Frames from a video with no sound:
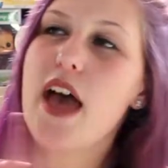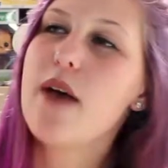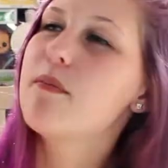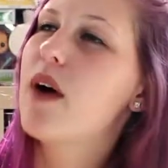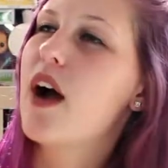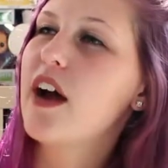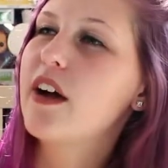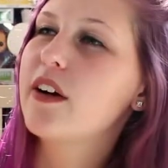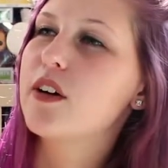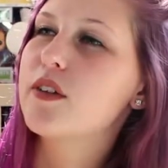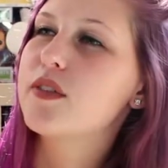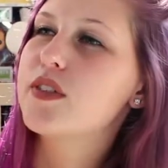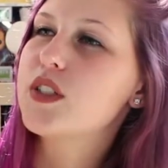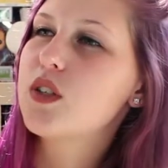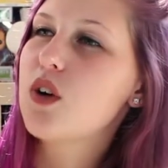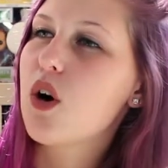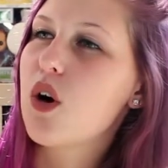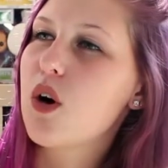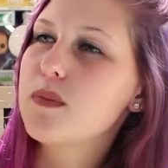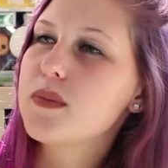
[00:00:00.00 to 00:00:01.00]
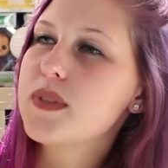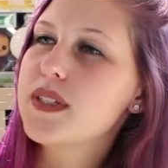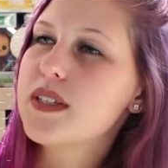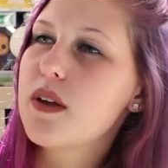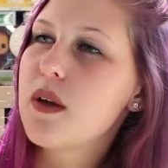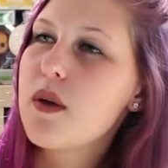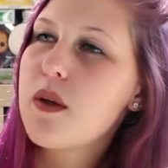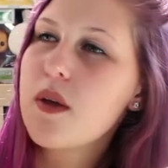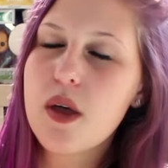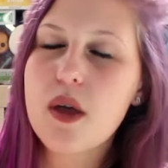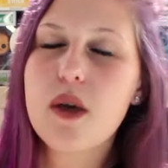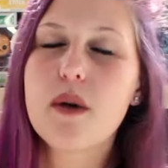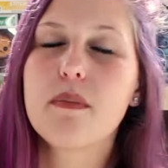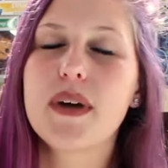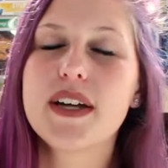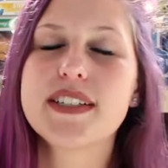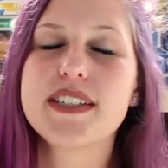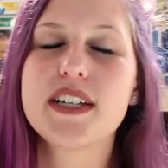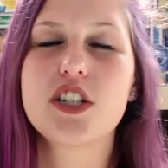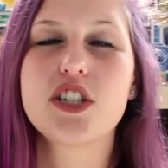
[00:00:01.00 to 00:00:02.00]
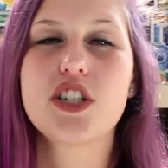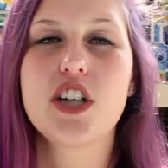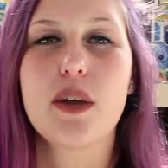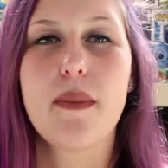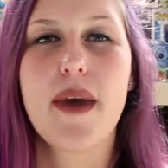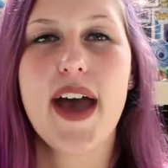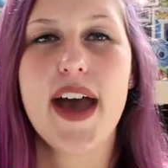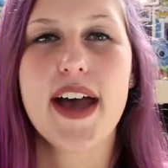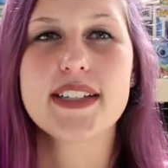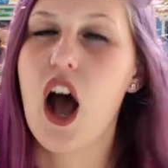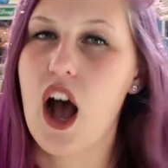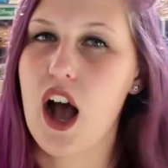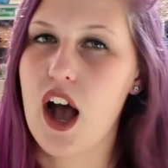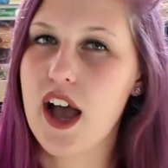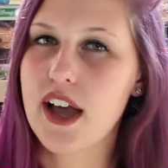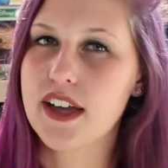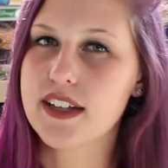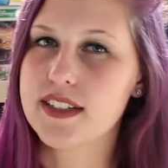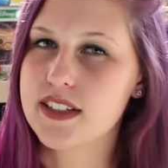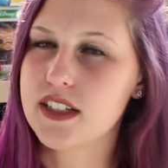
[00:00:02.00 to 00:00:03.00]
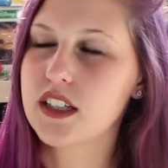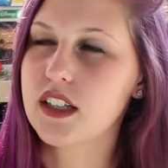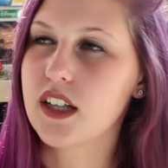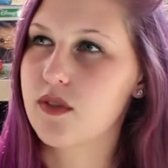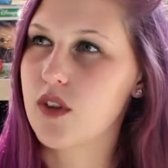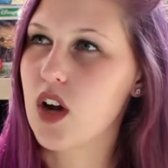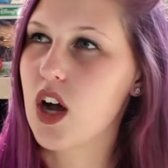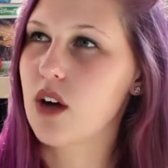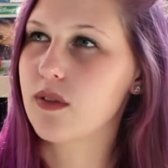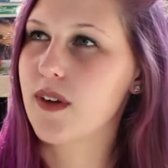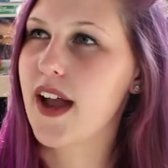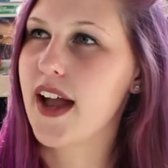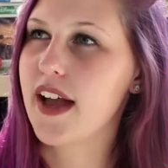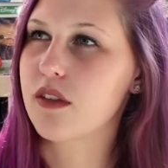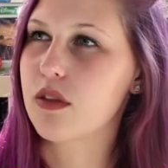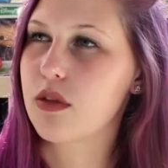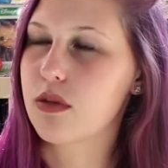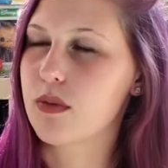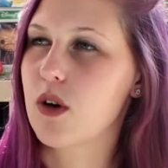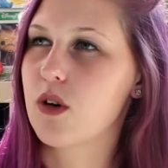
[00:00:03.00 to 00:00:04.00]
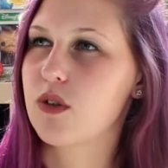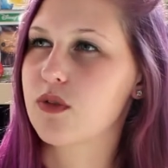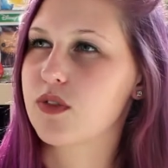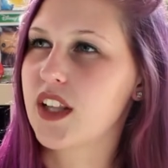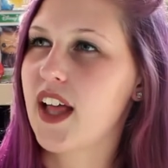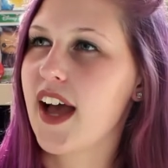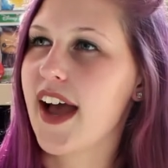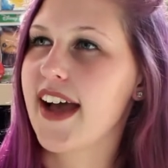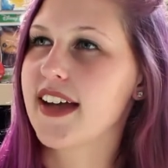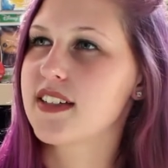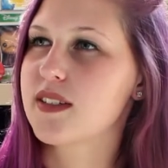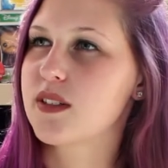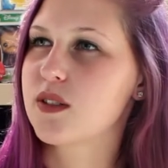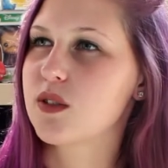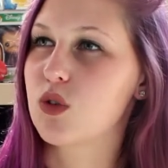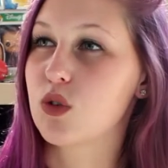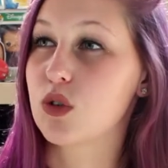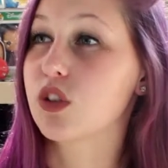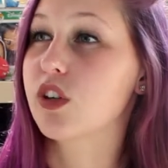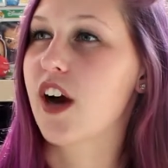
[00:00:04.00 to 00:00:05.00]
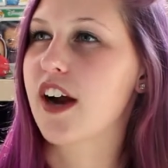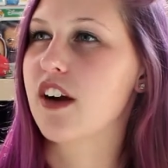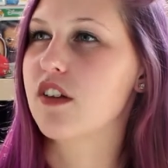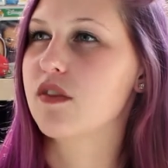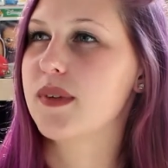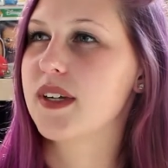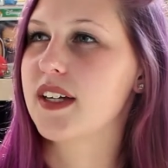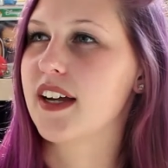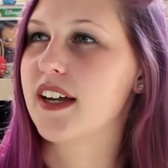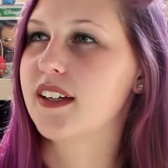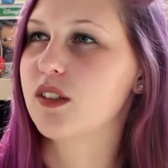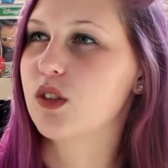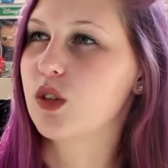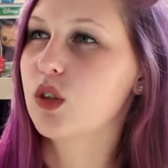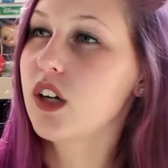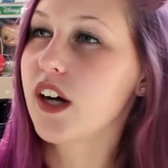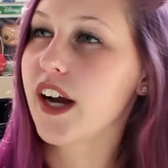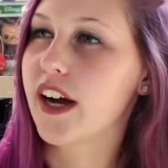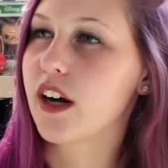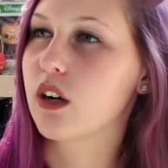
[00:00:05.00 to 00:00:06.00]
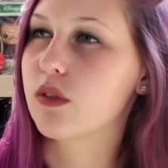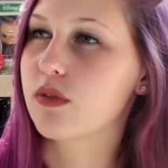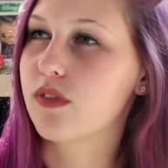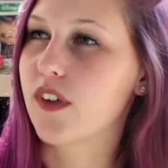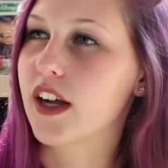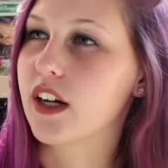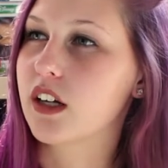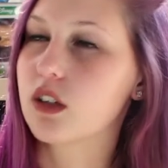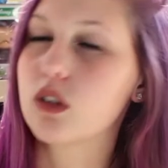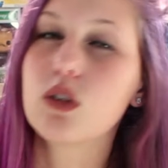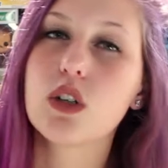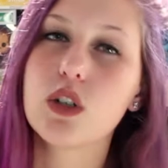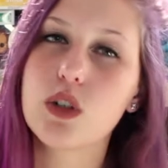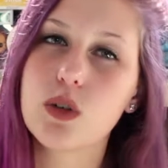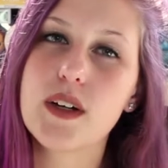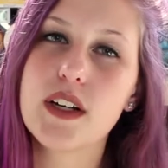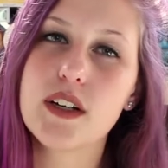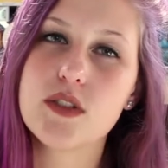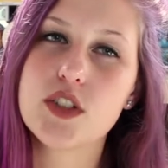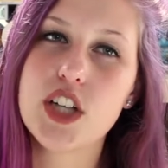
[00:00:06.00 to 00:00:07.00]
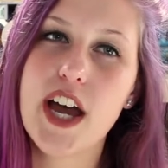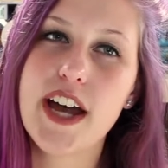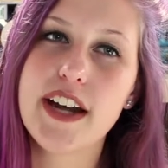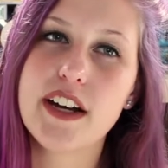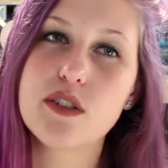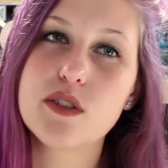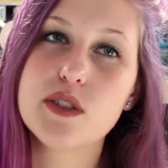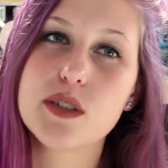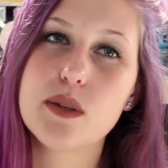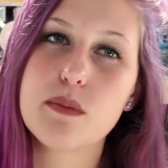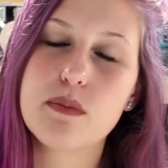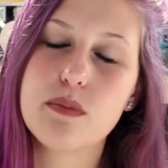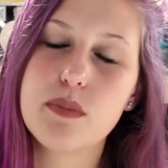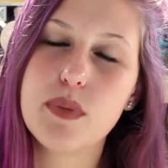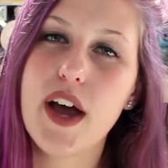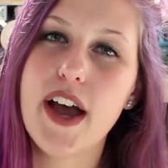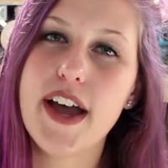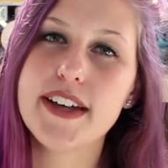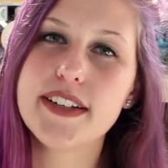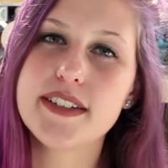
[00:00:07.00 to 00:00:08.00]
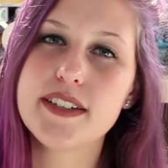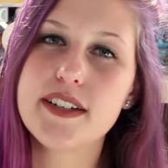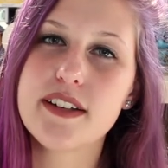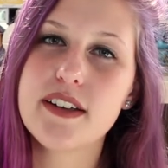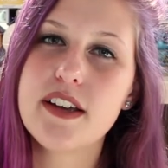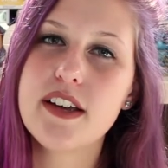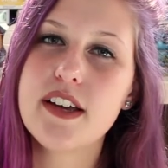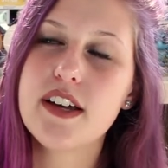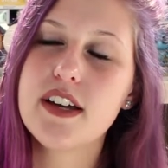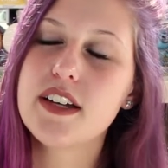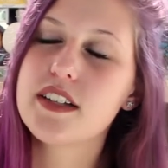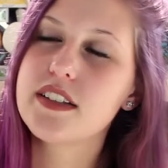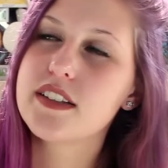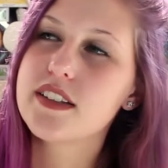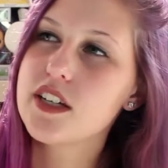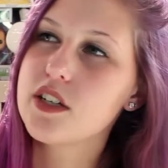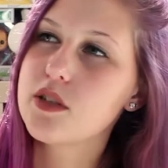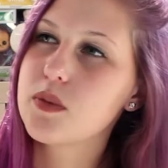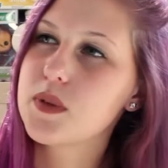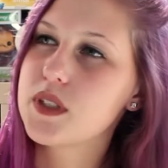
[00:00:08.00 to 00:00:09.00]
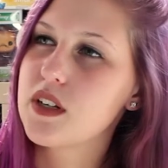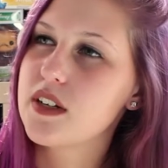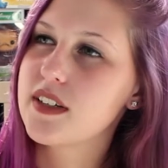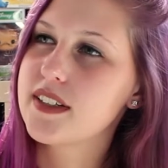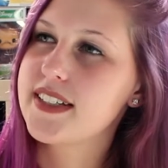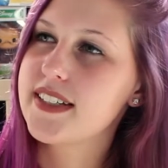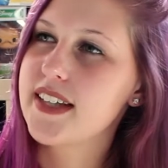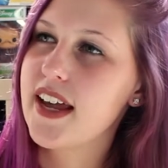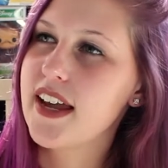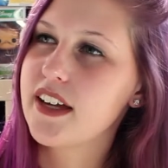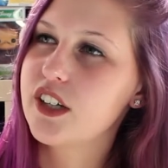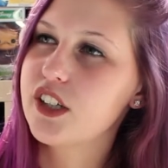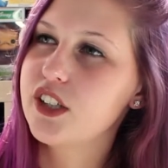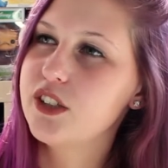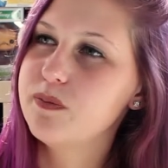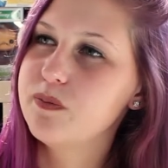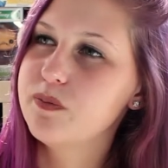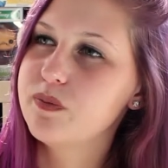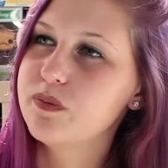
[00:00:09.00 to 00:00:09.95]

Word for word: Empire of Storms by Sarah J. Maas. I still have not read Throne of Glass or Crown of Midnight or Heir of Fire or Queen of Shadows, but this was on sale.